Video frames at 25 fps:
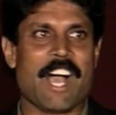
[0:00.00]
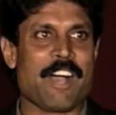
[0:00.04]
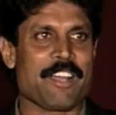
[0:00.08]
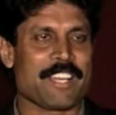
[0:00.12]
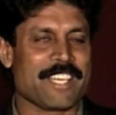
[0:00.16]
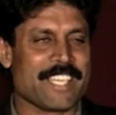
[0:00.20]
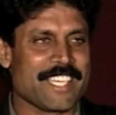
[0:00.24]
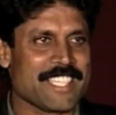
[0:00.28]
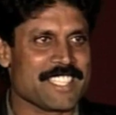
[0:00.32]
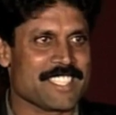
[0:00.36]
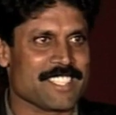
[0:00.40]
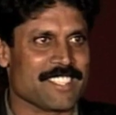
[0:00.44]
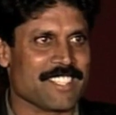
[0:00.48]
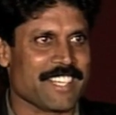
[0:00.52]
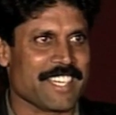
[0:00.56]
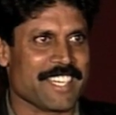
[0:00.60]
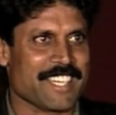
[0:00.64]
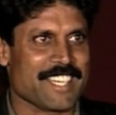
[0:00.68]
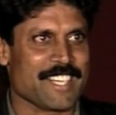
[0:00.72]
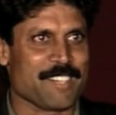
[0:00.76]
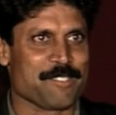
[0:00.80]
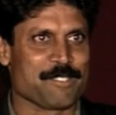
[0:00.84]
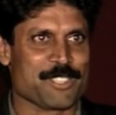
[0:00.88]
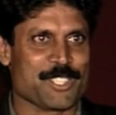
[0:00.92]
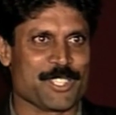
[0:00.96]
later I
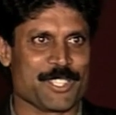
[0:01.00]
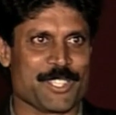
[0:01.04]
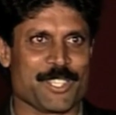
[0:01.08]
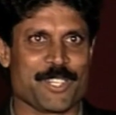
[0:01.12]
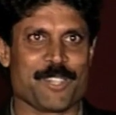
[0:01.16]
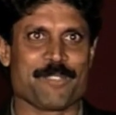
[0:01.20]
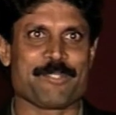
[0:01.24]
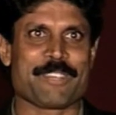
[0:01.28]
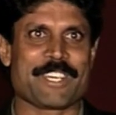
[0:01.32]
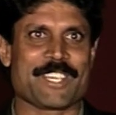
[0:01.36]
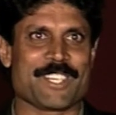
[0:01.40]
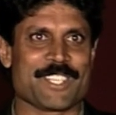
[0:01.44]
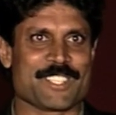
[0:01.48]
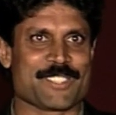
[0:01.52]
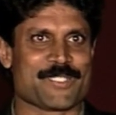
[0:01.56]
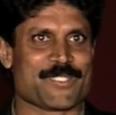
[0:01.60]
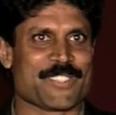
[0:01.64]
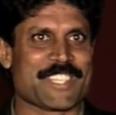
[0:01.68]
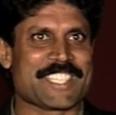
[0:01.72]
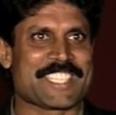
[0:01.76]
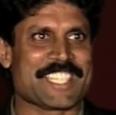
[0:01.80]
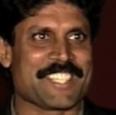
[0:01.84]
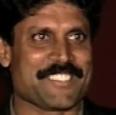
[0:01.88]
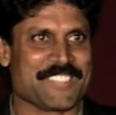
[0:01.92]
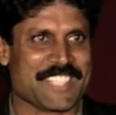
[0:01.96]
come to know, because
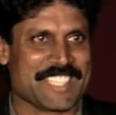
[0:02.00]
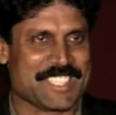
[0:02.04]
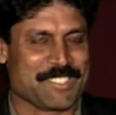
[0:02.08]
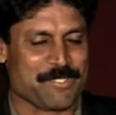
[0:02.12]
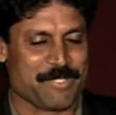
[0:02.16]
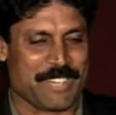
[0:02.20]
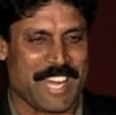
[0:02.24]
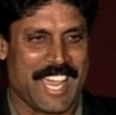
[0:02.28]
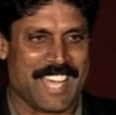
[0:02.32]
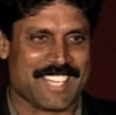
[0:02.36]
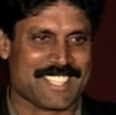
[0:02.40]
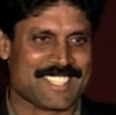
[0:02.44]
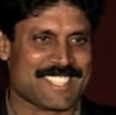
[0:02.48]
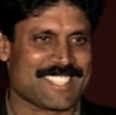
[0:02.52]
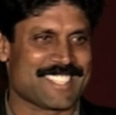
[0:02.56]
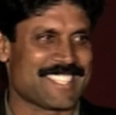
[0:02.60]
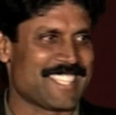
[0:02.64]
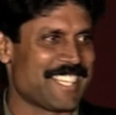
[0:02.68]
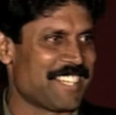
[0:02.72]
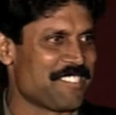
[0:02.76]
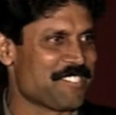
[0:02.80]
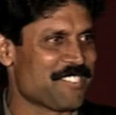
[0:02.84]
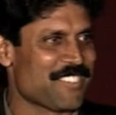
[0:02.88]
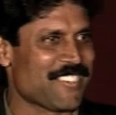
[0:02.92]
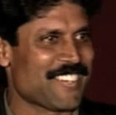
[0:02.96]
Vijay was
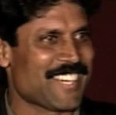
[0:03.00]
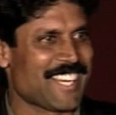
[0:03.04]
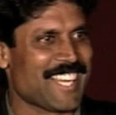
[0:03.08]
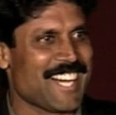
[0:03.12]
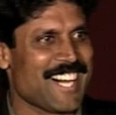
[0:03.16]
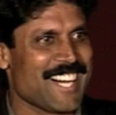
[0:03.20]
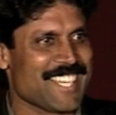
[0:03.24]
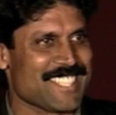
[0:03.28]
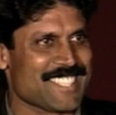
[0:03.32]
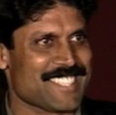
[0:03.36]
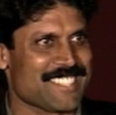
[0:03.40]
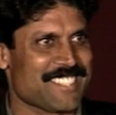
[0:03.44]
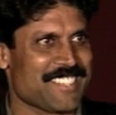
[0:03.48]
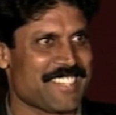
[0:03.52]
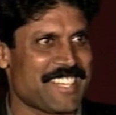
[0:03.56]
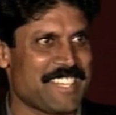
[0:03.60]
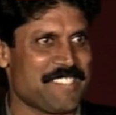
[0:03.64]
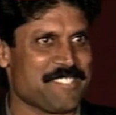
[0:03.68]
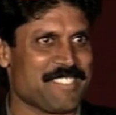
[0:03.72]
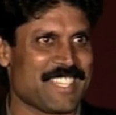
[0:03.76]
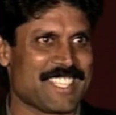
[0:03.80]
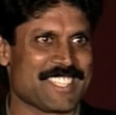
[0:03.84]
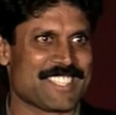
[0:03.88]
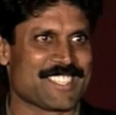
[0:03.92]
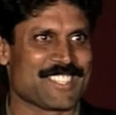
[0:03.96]
practicing for last 3
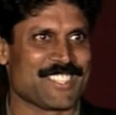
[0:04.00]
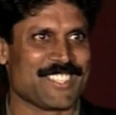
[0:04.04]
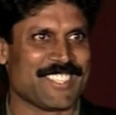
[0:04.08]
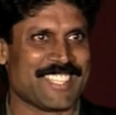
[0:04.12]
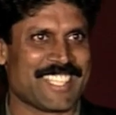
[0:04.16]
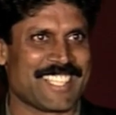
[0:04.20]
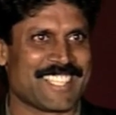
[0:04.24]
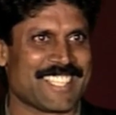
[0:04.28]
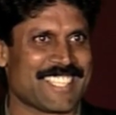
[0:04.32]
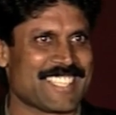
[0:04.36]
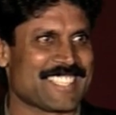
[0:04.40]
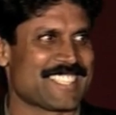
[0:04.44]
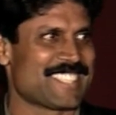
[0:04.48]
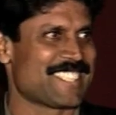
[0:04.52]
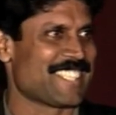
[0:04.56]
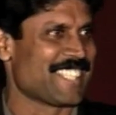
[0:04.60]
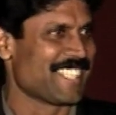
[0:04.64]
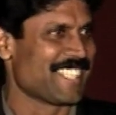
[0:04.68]
months only this.